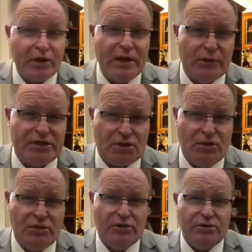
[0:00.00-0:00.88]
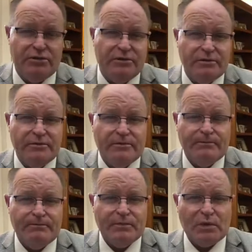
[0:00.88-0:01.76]
prayer is heard.
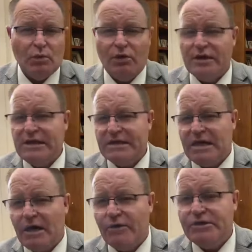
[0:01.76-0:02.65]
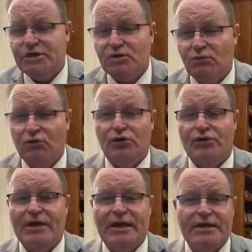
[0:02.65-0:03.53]
What an encouraging
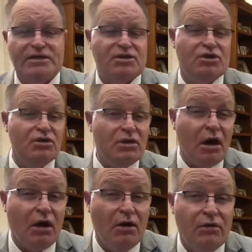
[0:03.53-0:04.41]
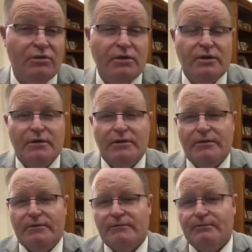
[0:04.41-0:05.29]
word that is to know
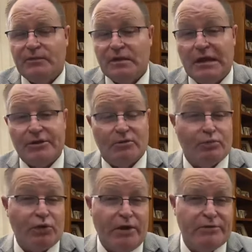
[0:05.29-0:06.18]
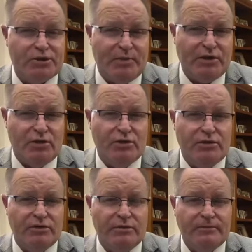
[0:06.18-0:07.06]
that the prayer has been
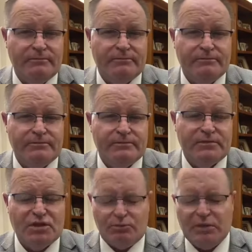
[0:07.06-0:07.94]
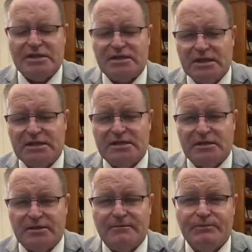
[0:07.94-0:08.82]
heard. It's a blessing,
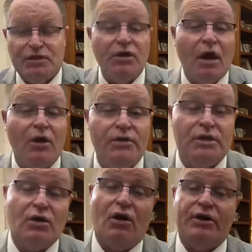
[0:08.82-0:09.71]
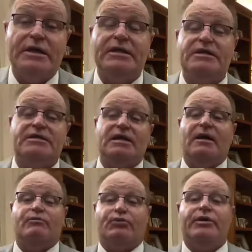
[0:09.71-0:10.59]
isn't it, to know that God hears
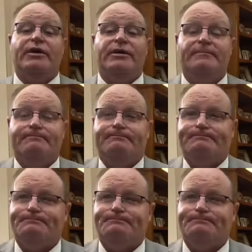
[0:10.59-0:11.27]
our prayer.